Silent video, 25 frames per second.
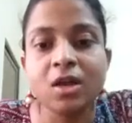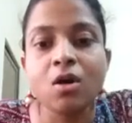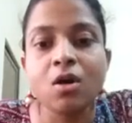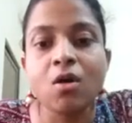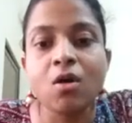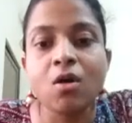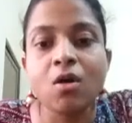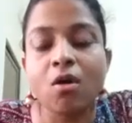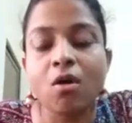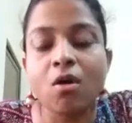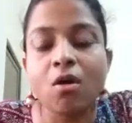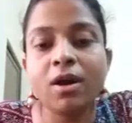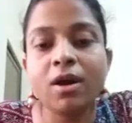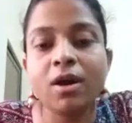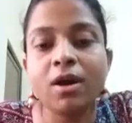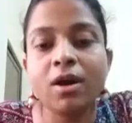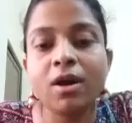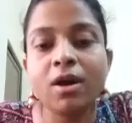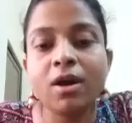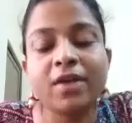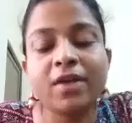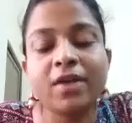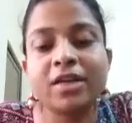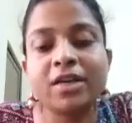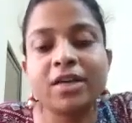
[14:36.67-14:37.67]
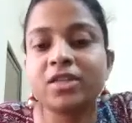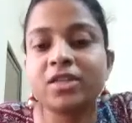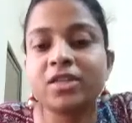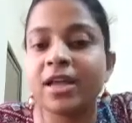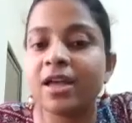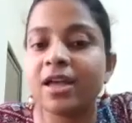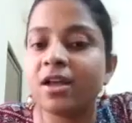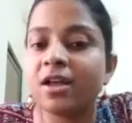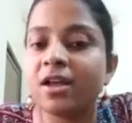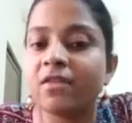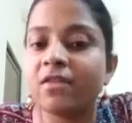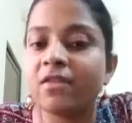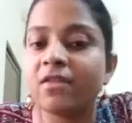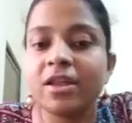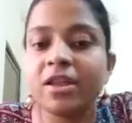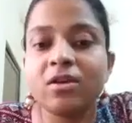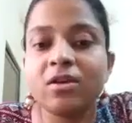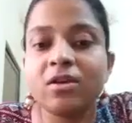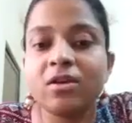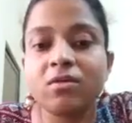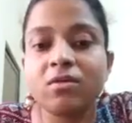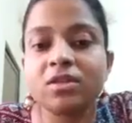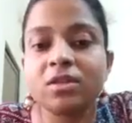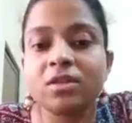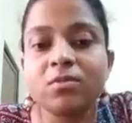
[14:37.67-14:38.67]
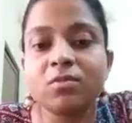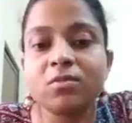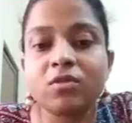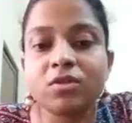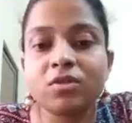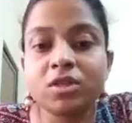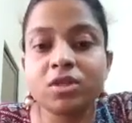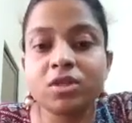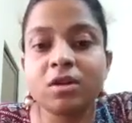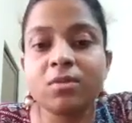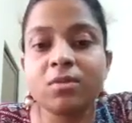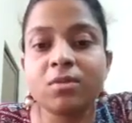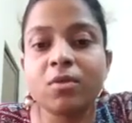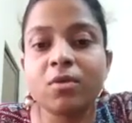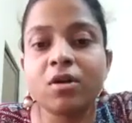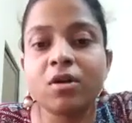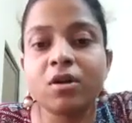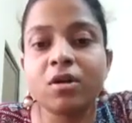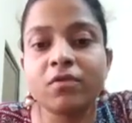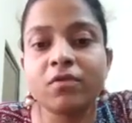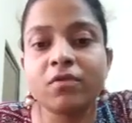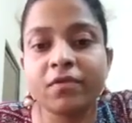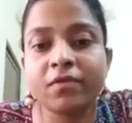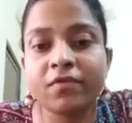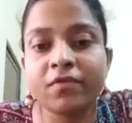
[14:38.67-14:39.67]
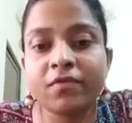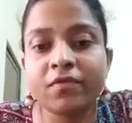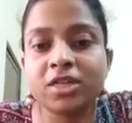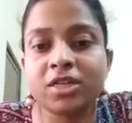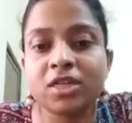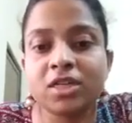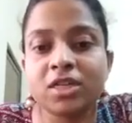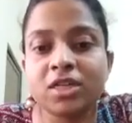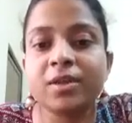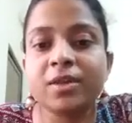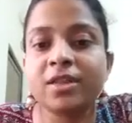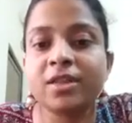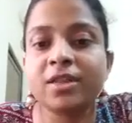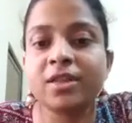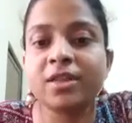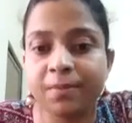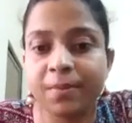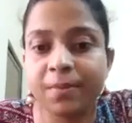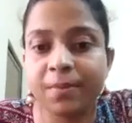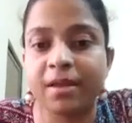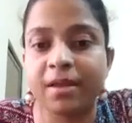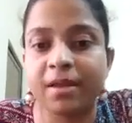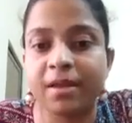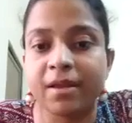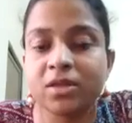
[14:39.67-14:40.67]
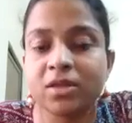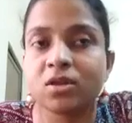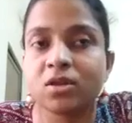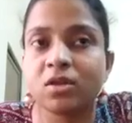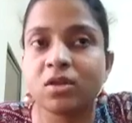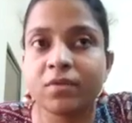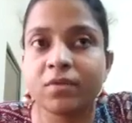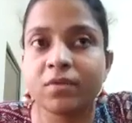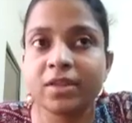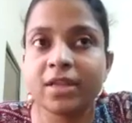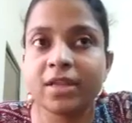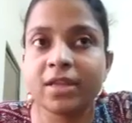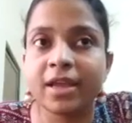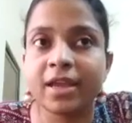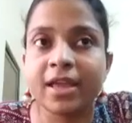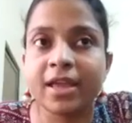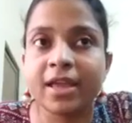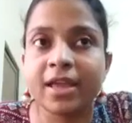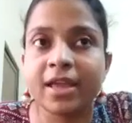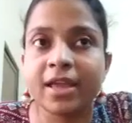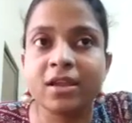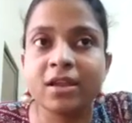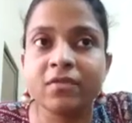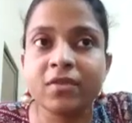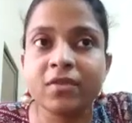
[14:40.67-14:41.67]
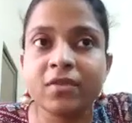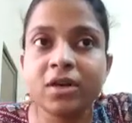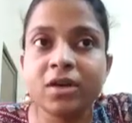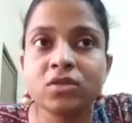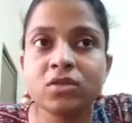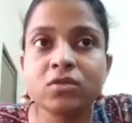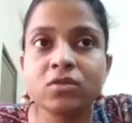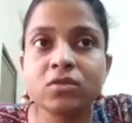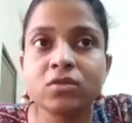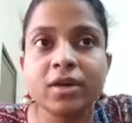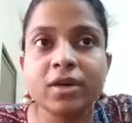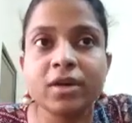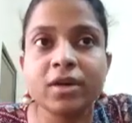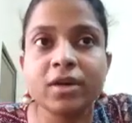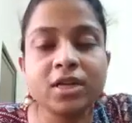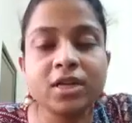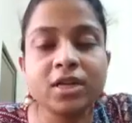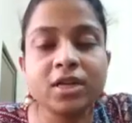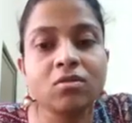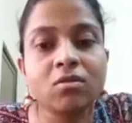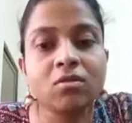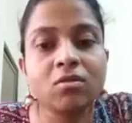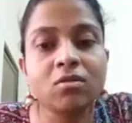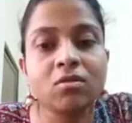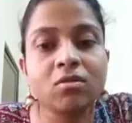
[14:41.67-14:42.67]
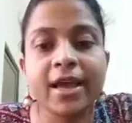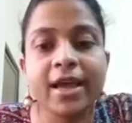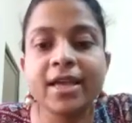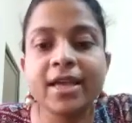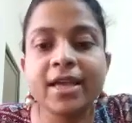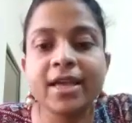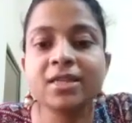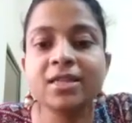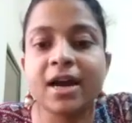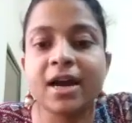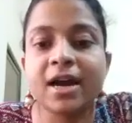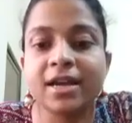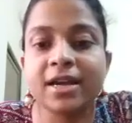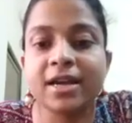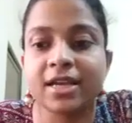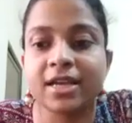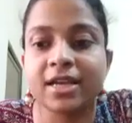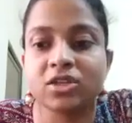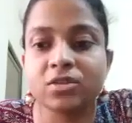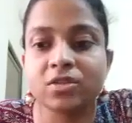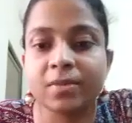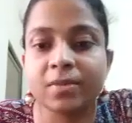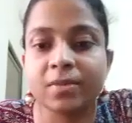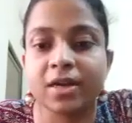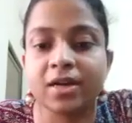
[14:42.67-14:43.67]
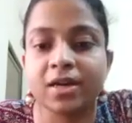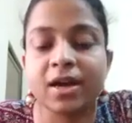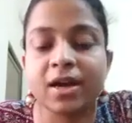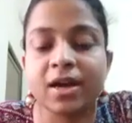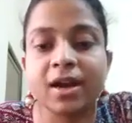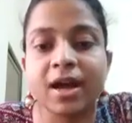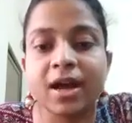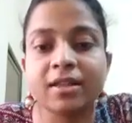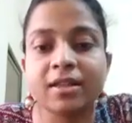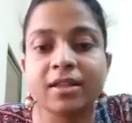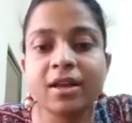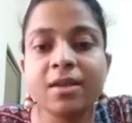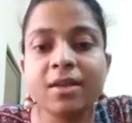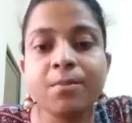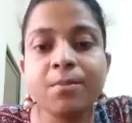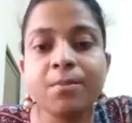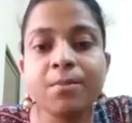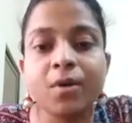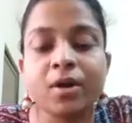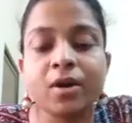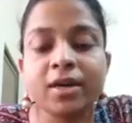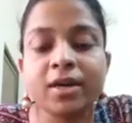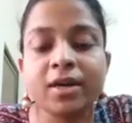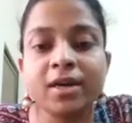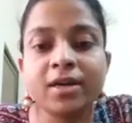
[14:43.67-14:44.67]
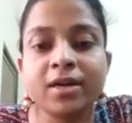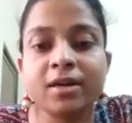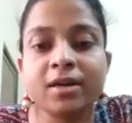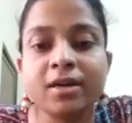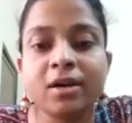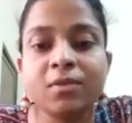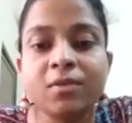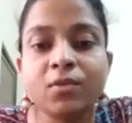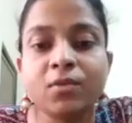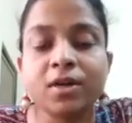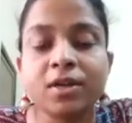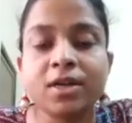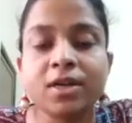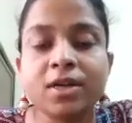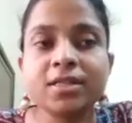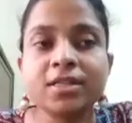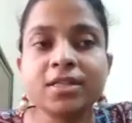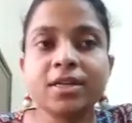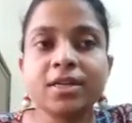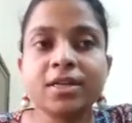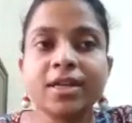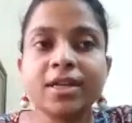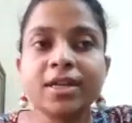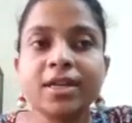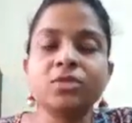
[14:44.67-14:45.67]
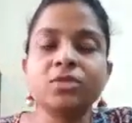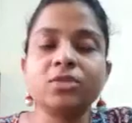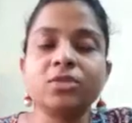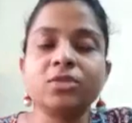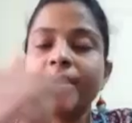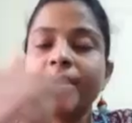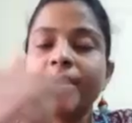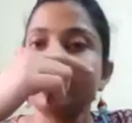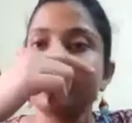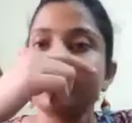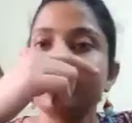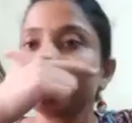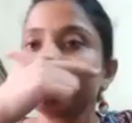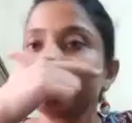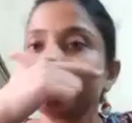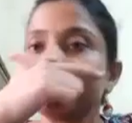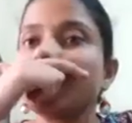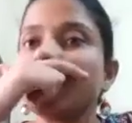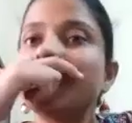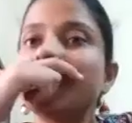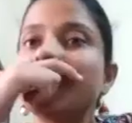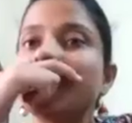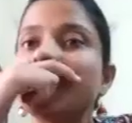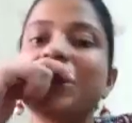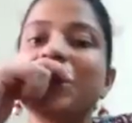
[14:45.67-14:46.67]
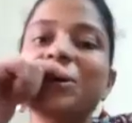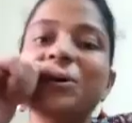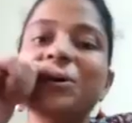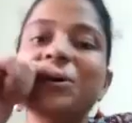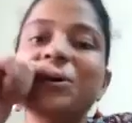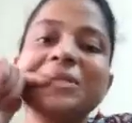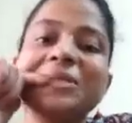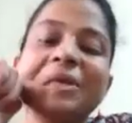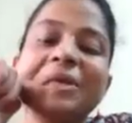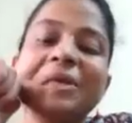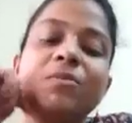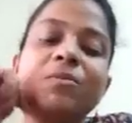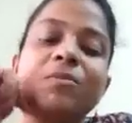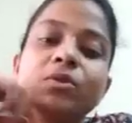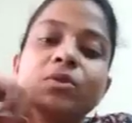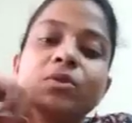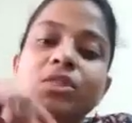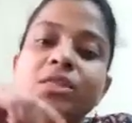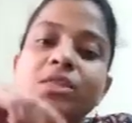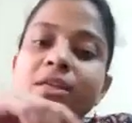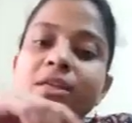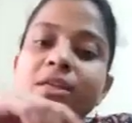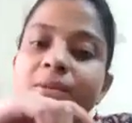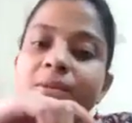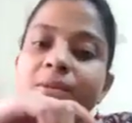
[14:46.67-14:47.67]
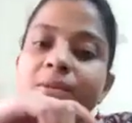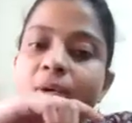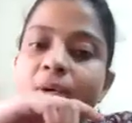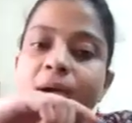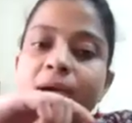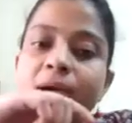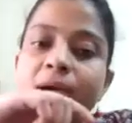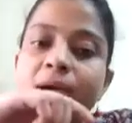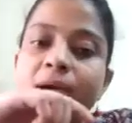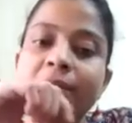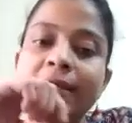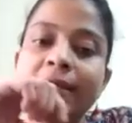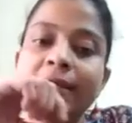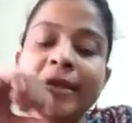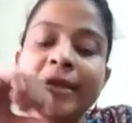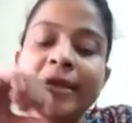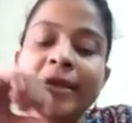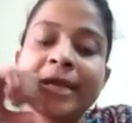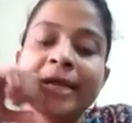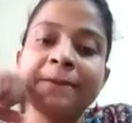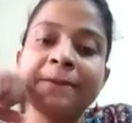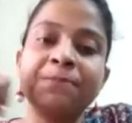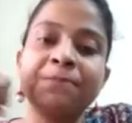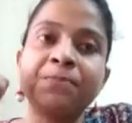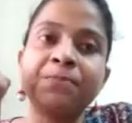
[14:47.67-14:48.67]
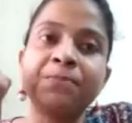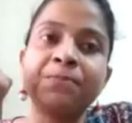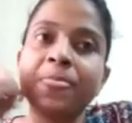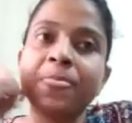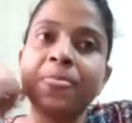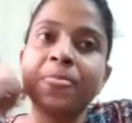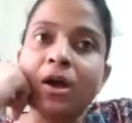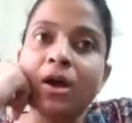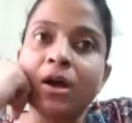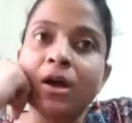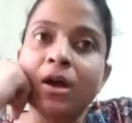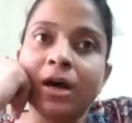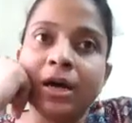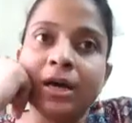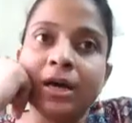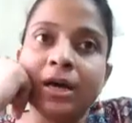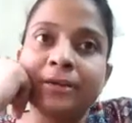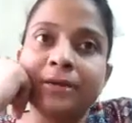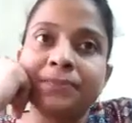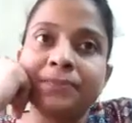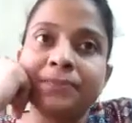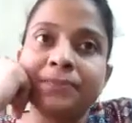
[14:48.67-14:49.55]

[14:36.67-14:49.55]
All infants share a very close emotional bond of affection with their parents or with their caregiver. So it is known as attachment. Another important term, what is attachment? The close emotional bond